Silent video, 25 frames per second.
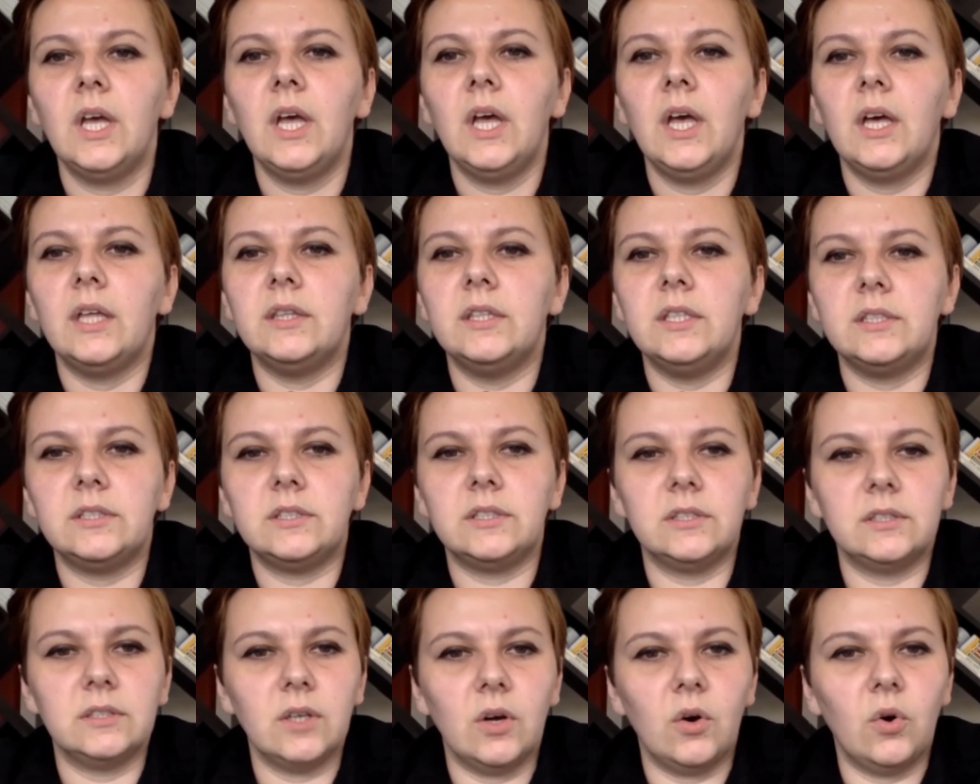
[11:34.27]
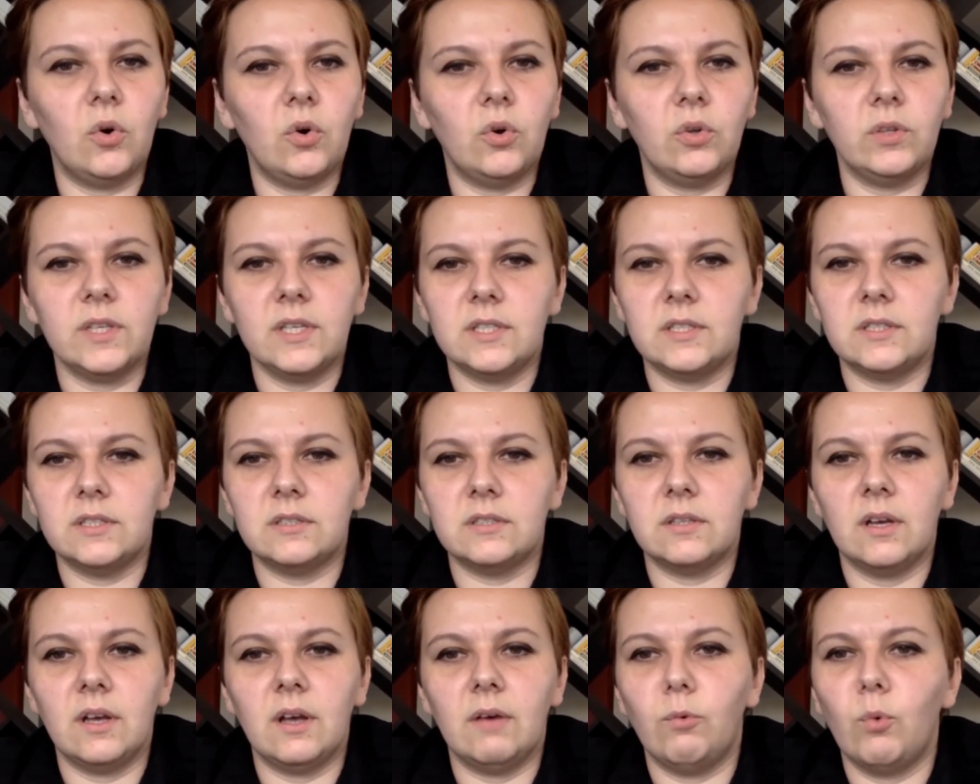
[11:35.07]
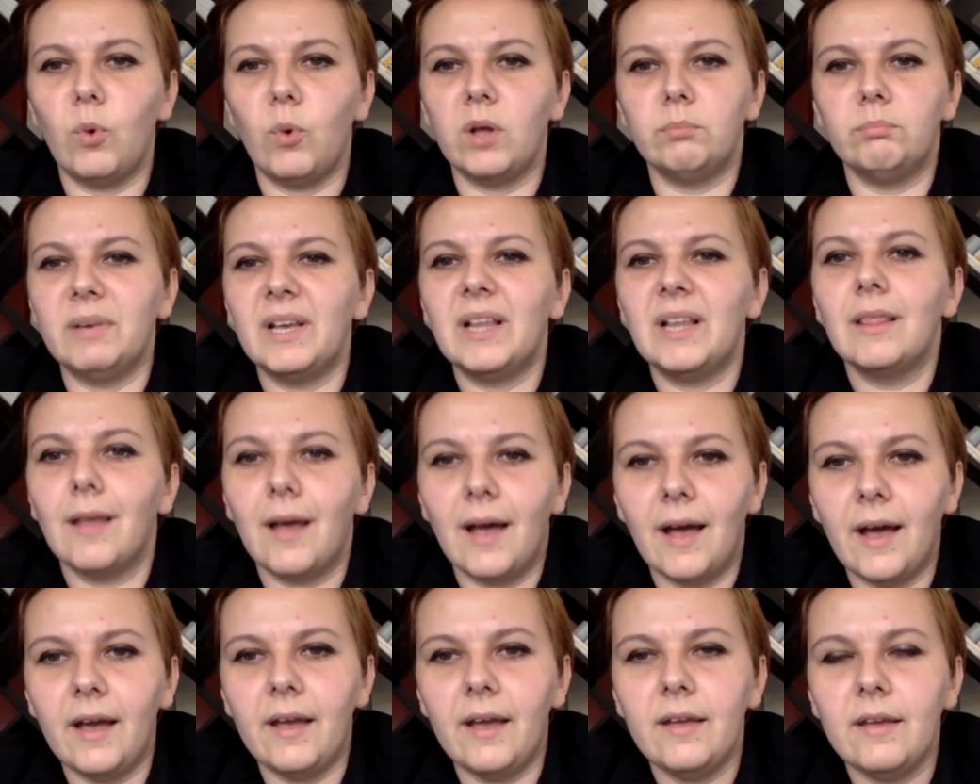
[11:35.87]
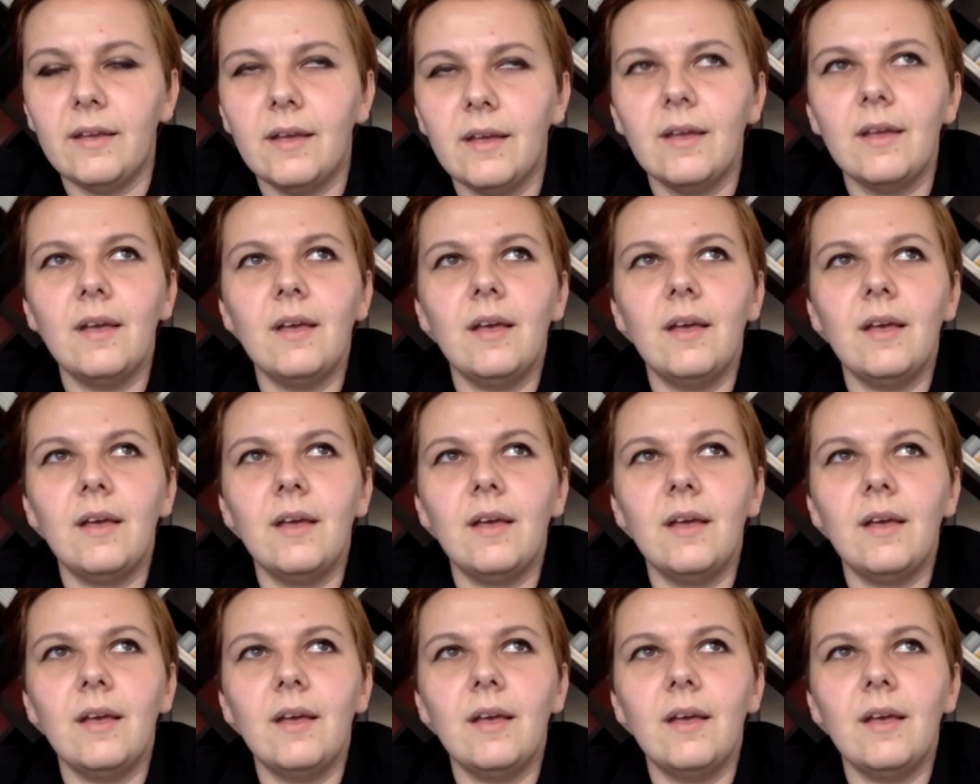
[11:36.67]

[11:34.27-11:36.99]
this all is one big lie.